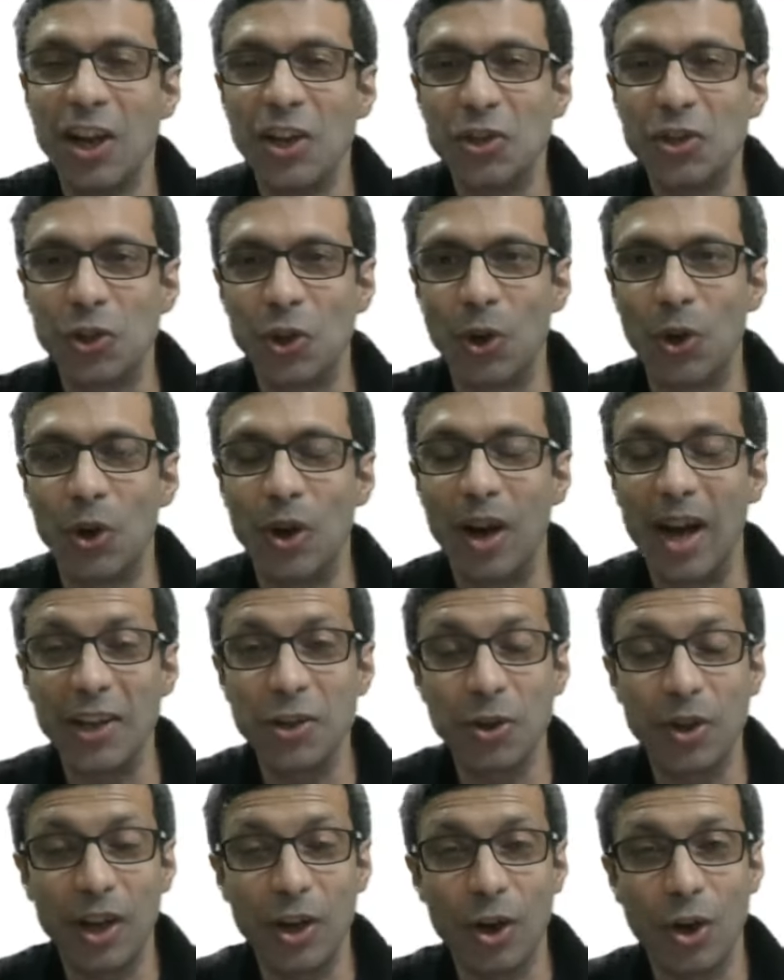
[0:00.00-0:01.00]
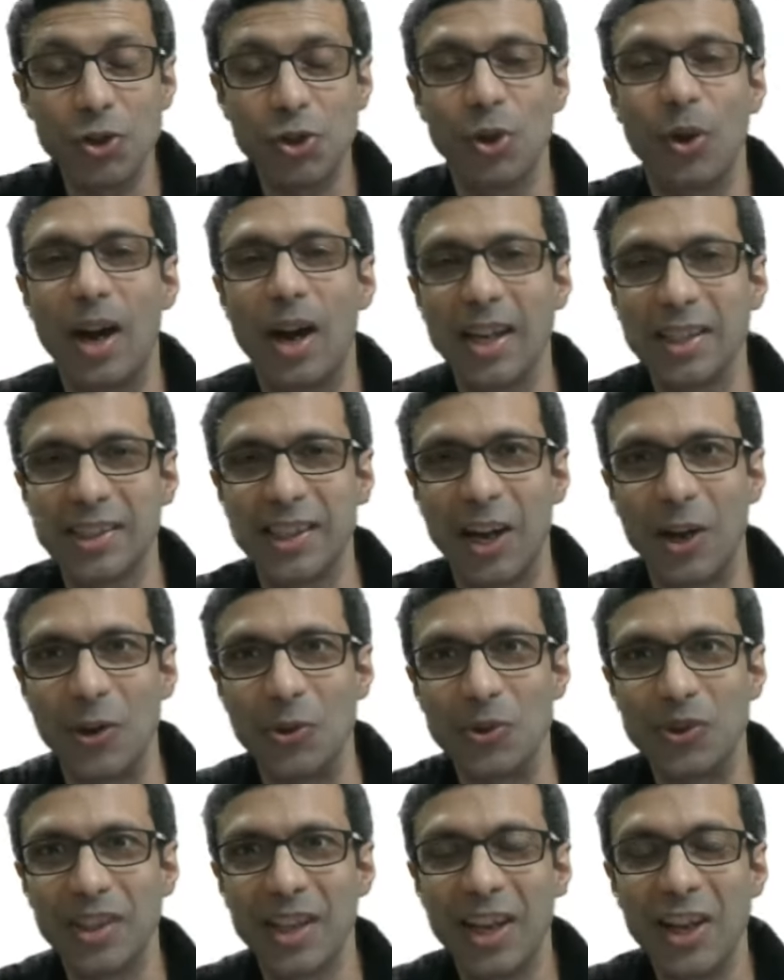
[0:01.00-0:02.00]
So, and you can also ask
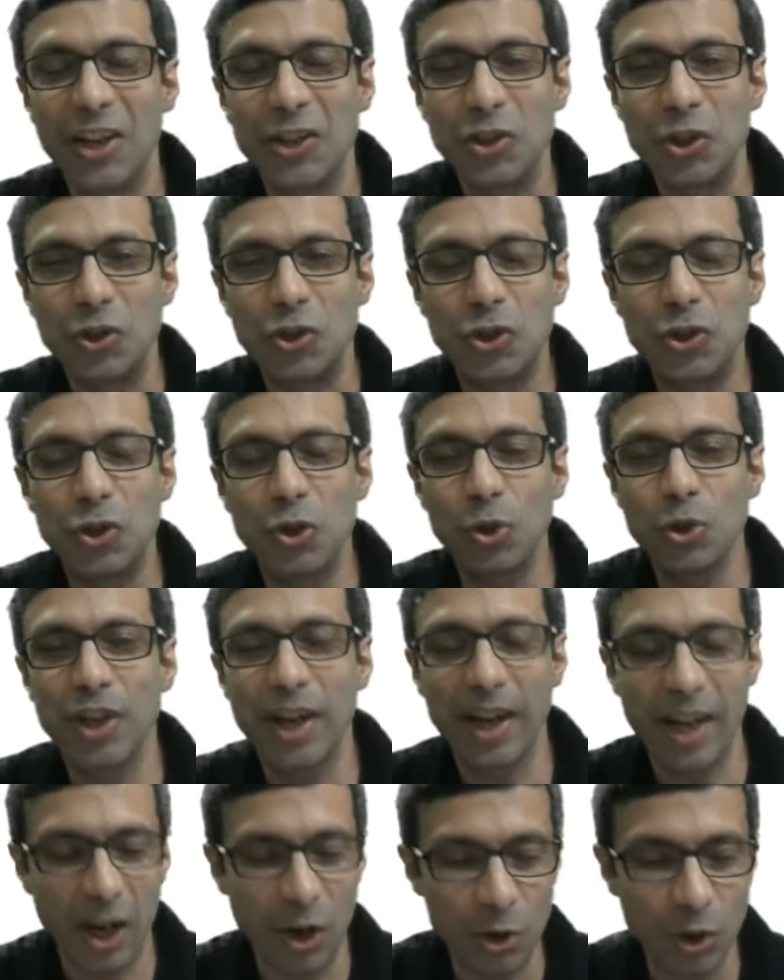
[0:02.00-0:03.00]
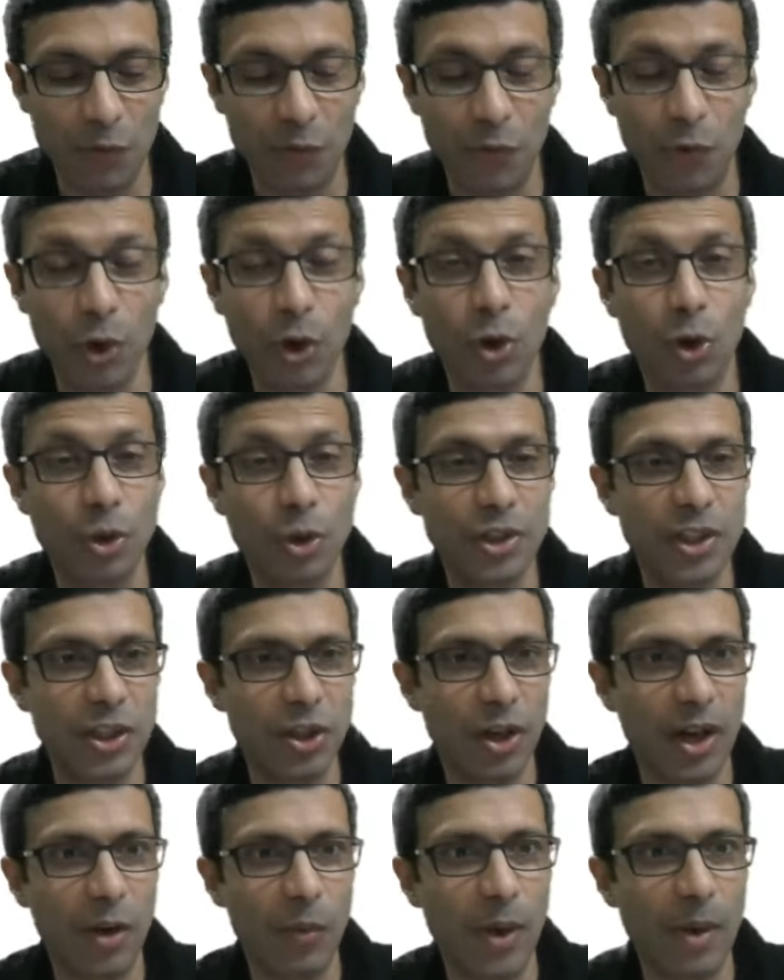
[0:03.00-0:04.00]
doubts. So do check out the full courses
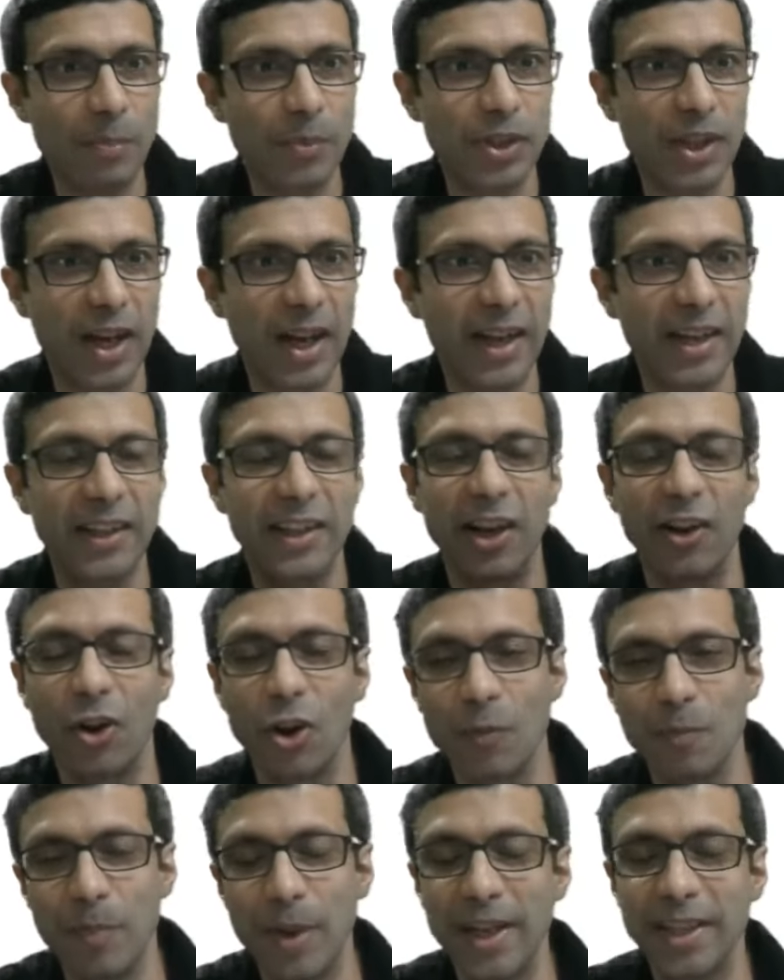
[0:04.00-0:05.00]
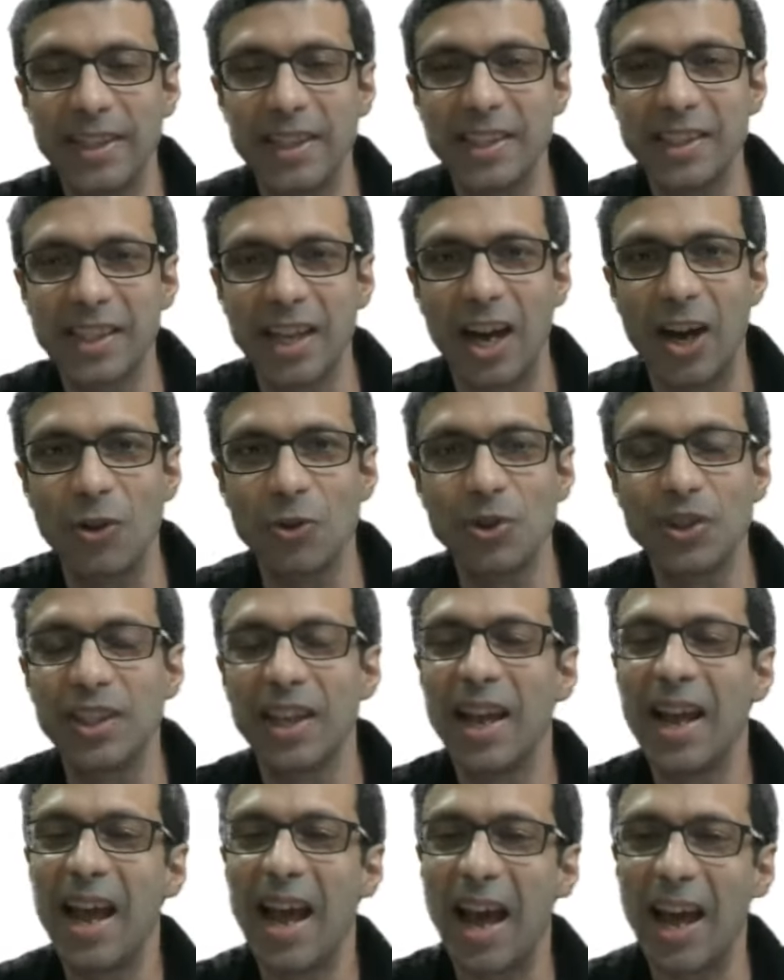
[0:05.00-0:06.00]
on our website. They're on big discounts.